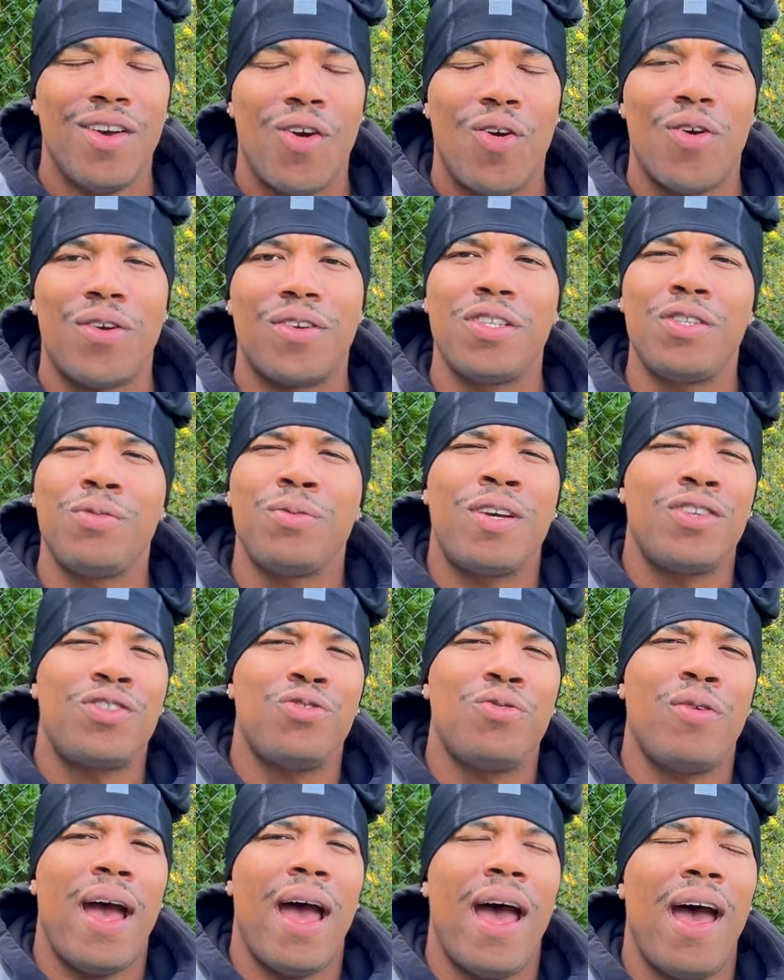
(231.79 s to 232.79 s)
or just because
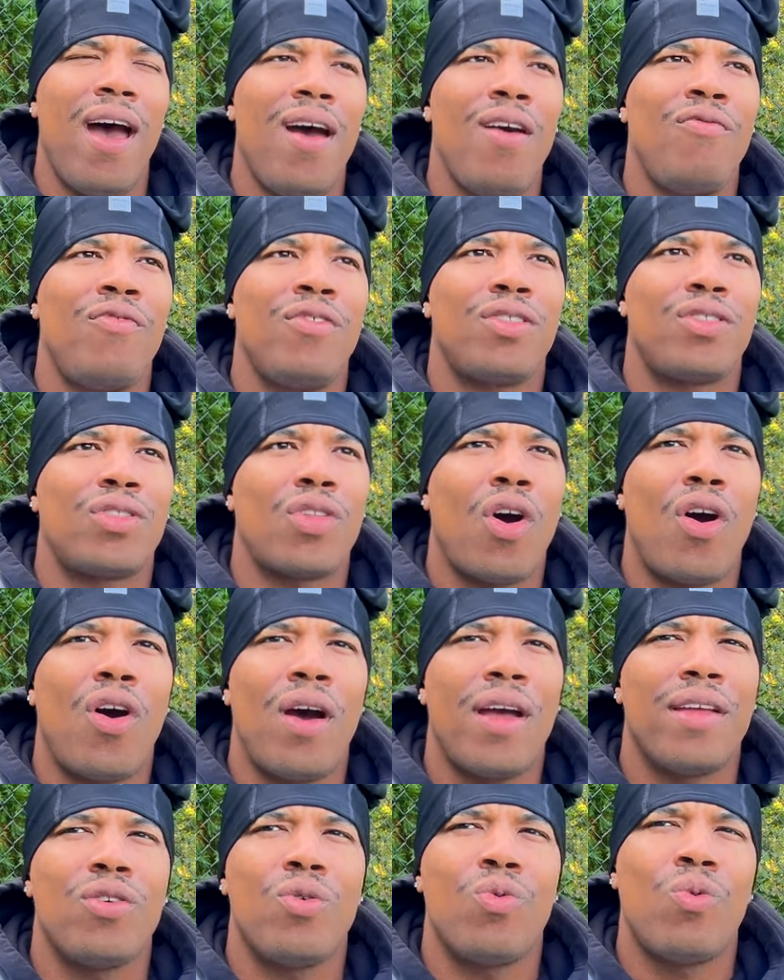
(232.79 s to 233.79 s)
you have a
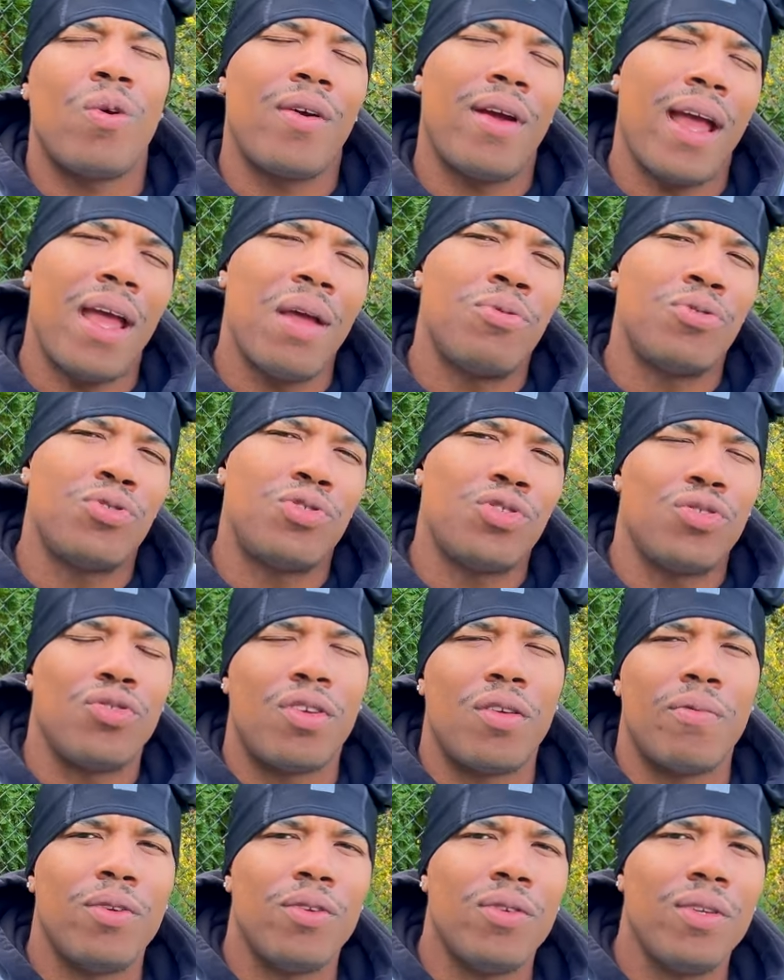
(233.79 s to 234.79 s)
thought and you weren't able to
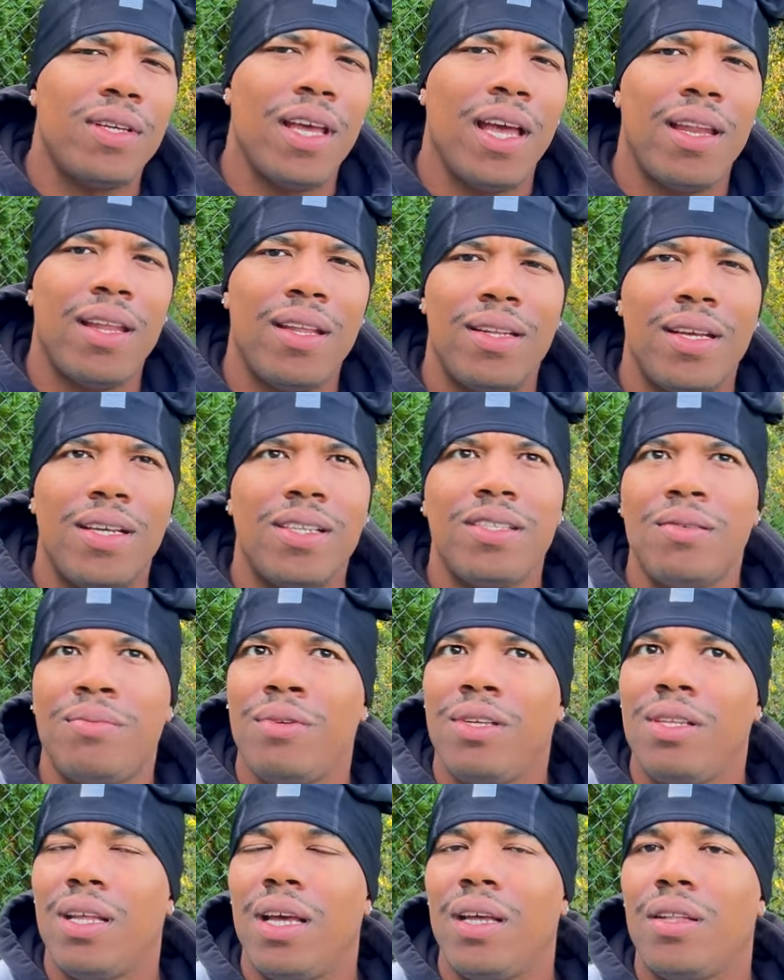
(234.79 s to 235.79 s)
communicate it doesn't
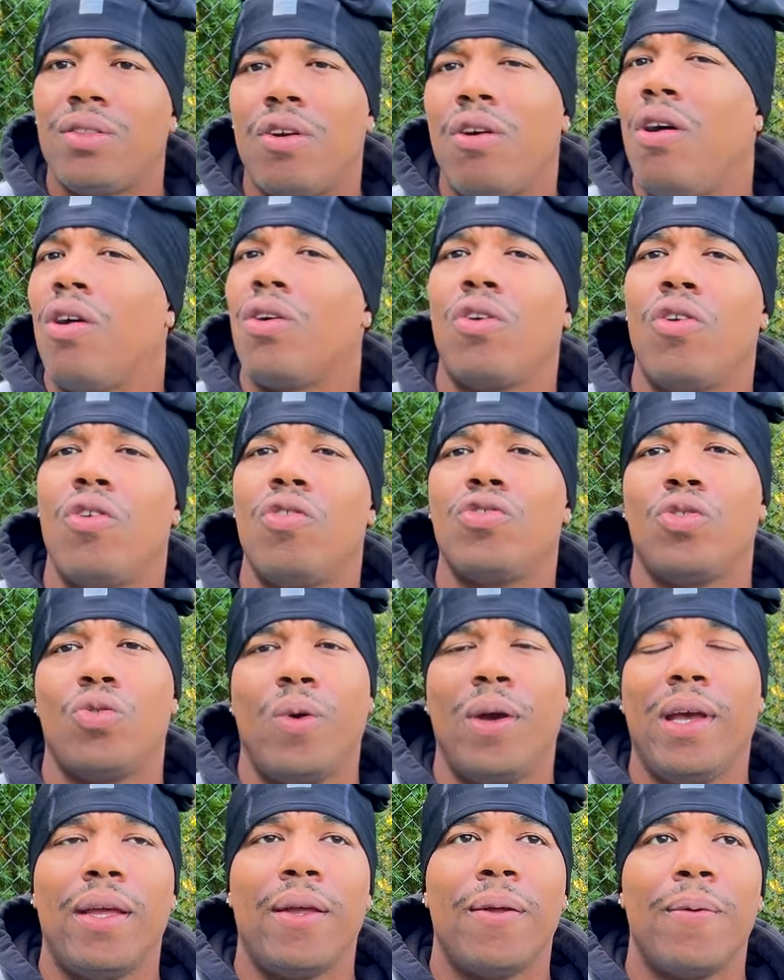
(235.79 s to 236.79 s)
mean that thought goes
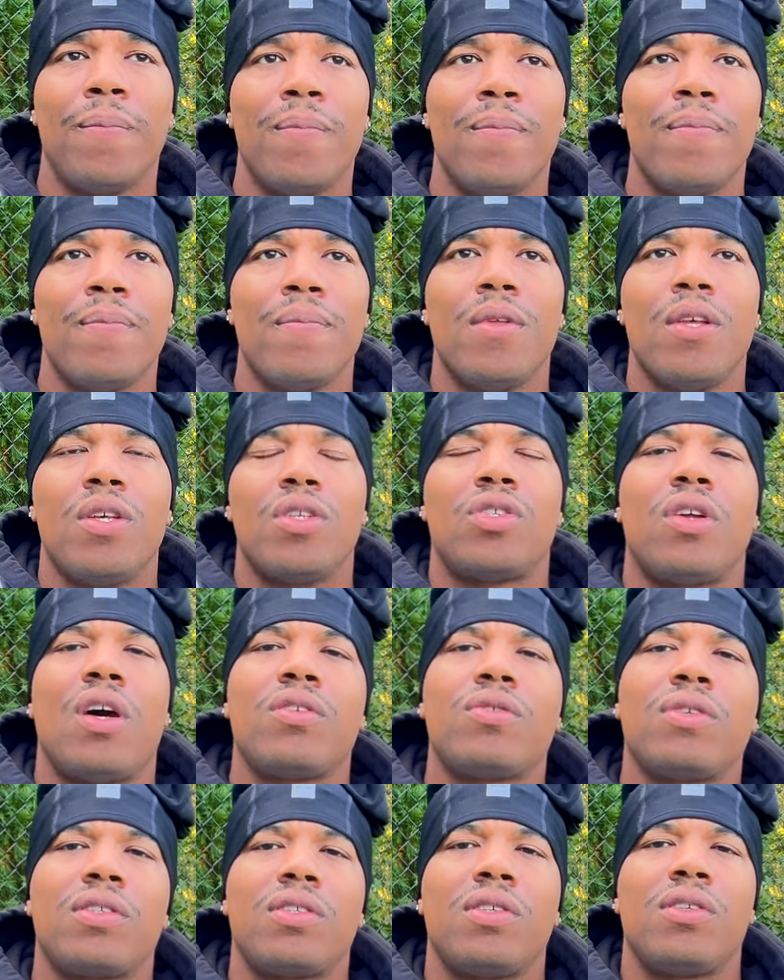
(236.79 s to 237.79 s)
away. So
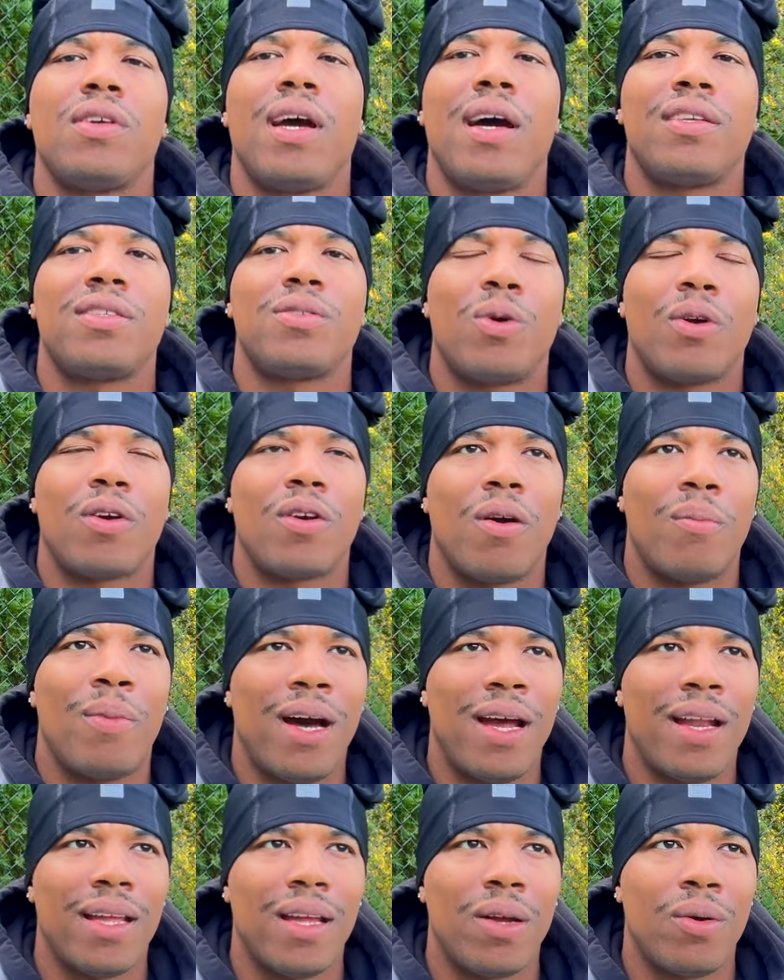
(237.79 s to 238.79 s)
that's why I tell you guys to work on
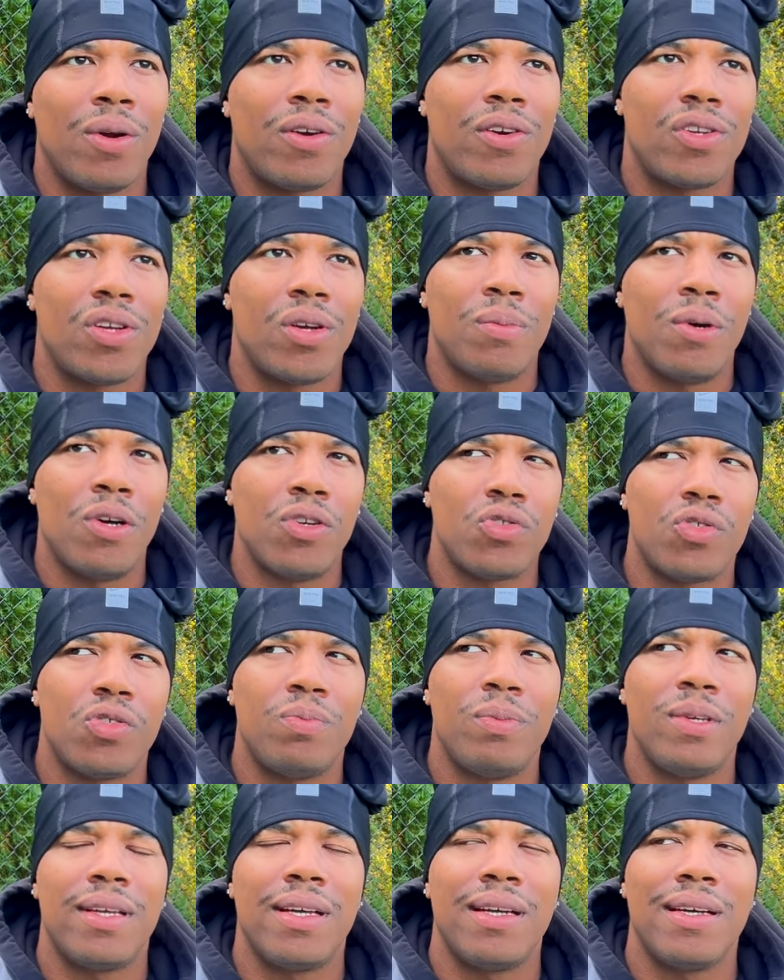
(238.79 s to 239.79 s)
body game, work on your muscles
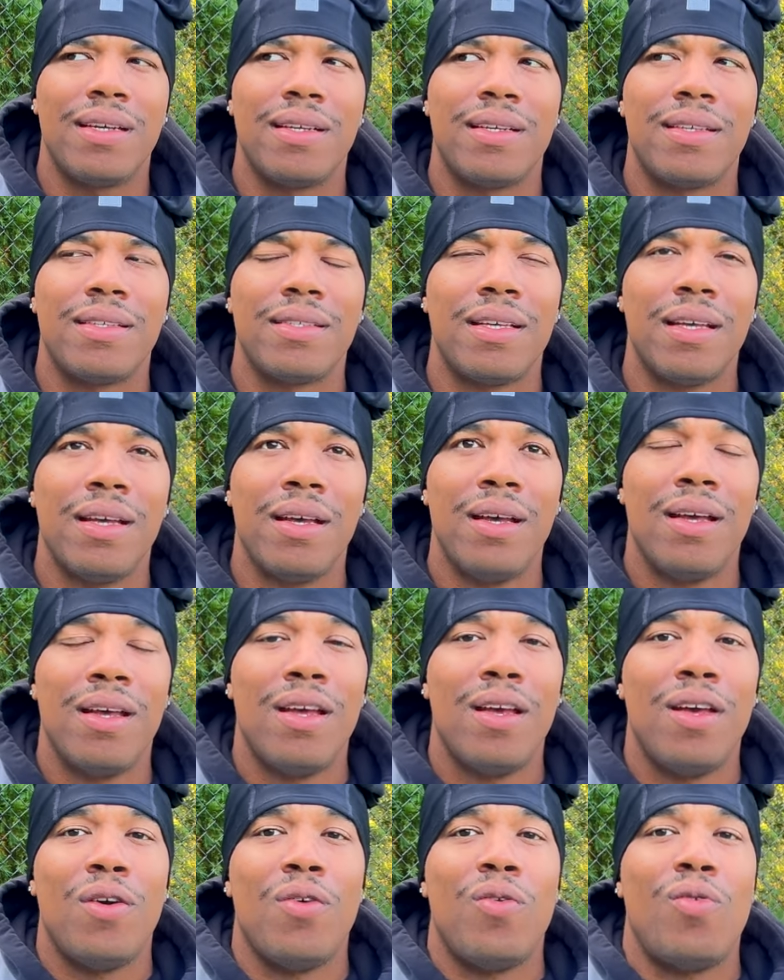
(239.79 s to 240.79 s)
because
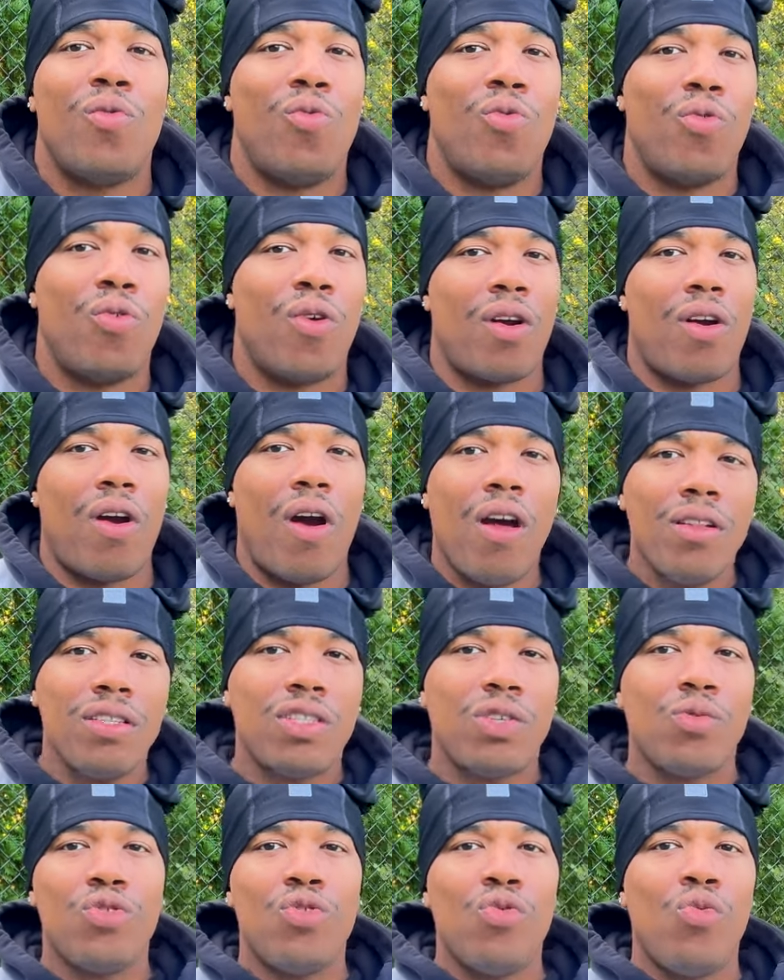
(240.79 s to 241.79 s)
regardless
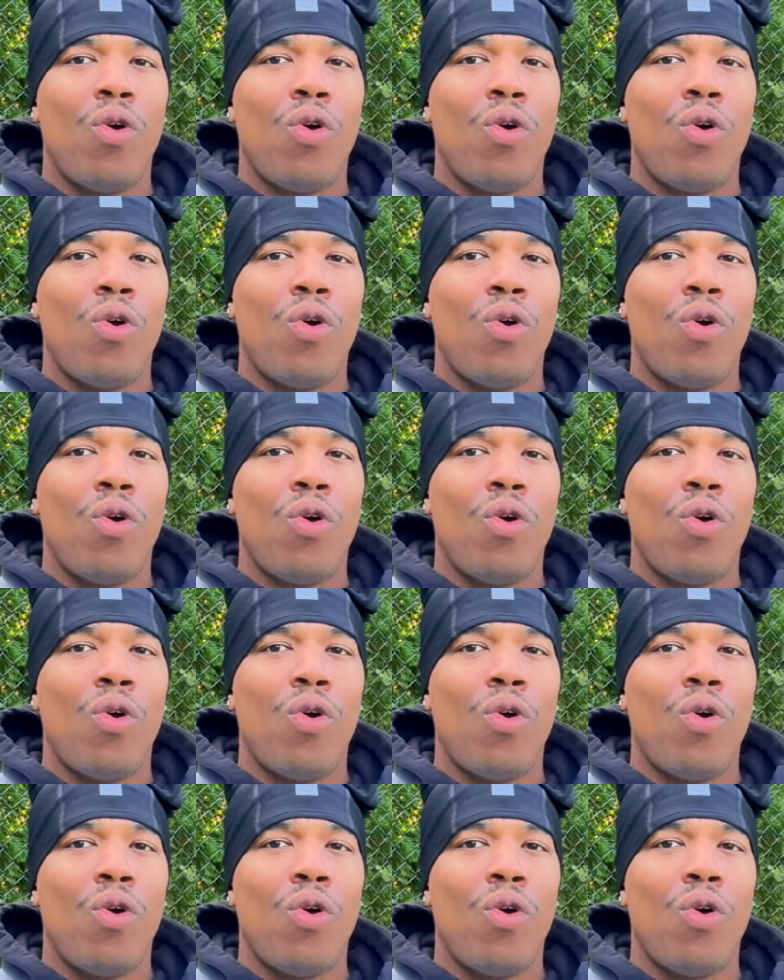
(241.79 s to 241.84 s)
who you